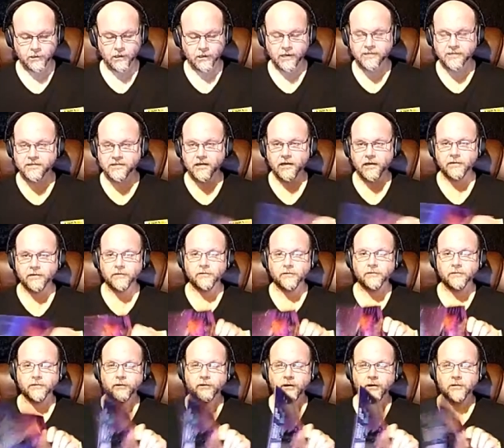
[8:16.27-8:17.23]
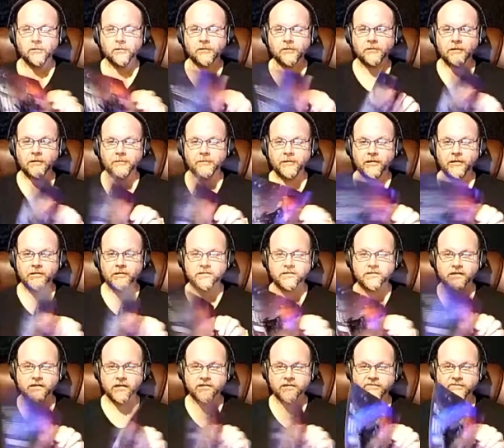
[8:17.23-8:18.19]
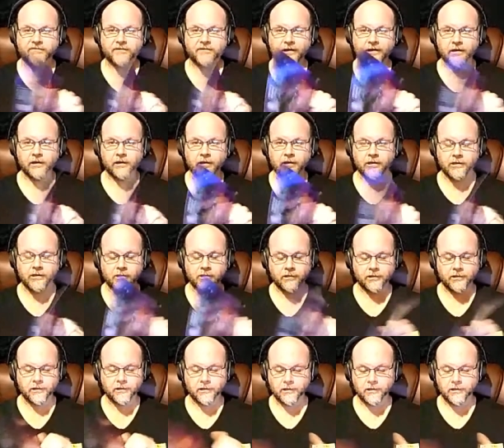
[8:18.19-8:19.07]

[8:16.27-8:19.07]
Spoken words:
It's not, incredibly, but I mean, it's very,